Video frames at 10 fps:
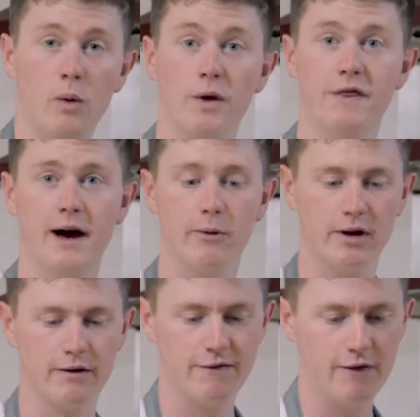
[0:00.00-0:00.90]
With that, we
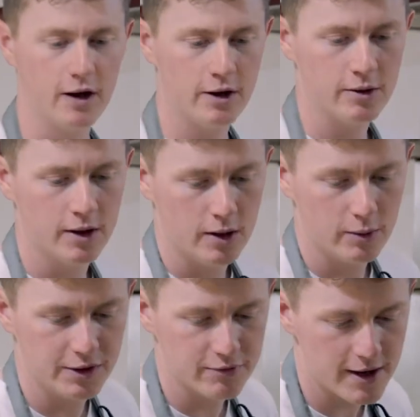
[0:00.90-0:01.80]
can follow
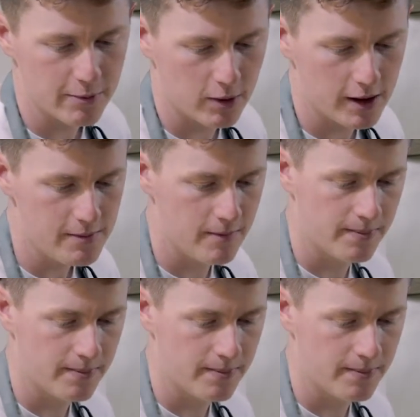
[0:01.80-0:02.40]
with the red wine.